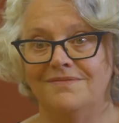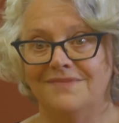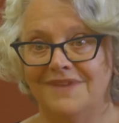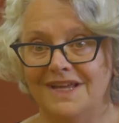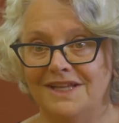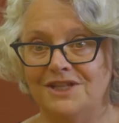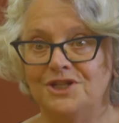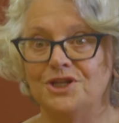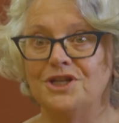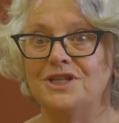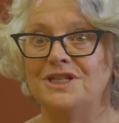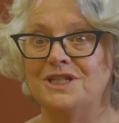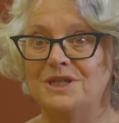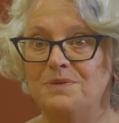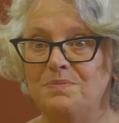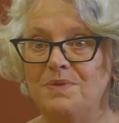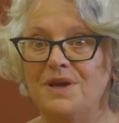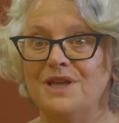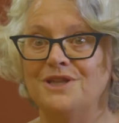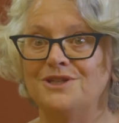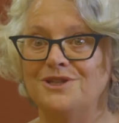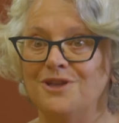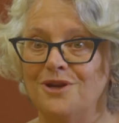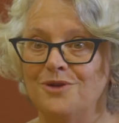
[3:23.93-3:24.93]
It just
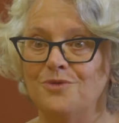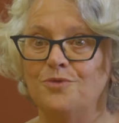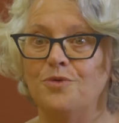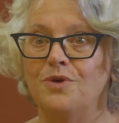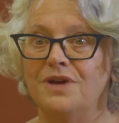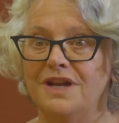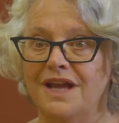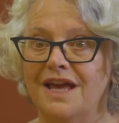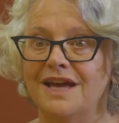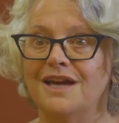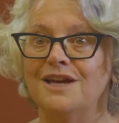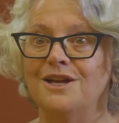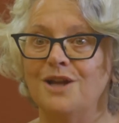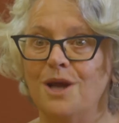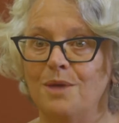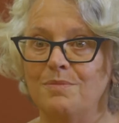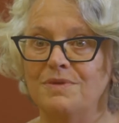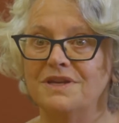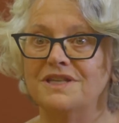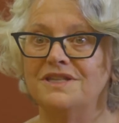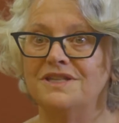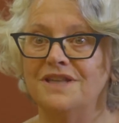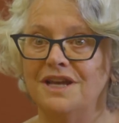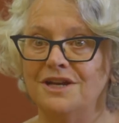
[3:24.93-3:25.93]
depends on what
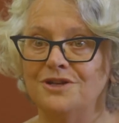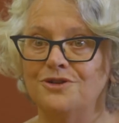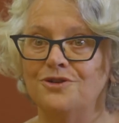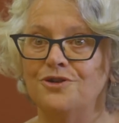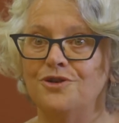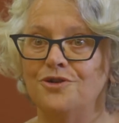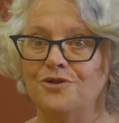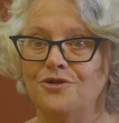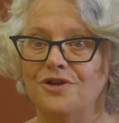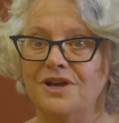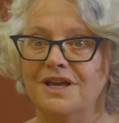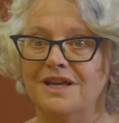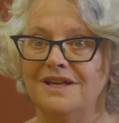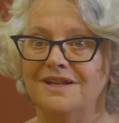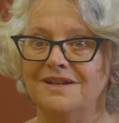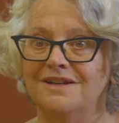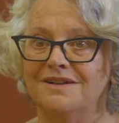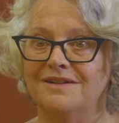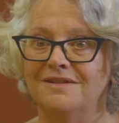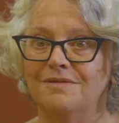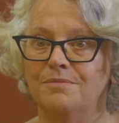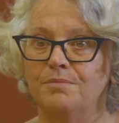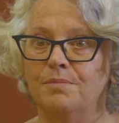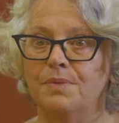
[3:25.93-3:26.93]
economic sector you're in,
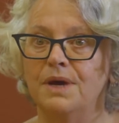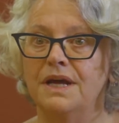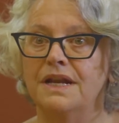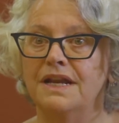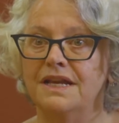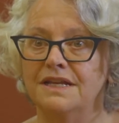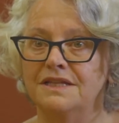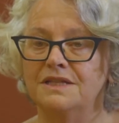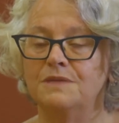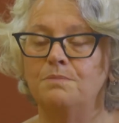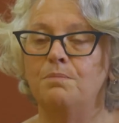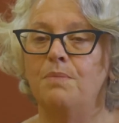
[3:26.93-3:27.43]
but it's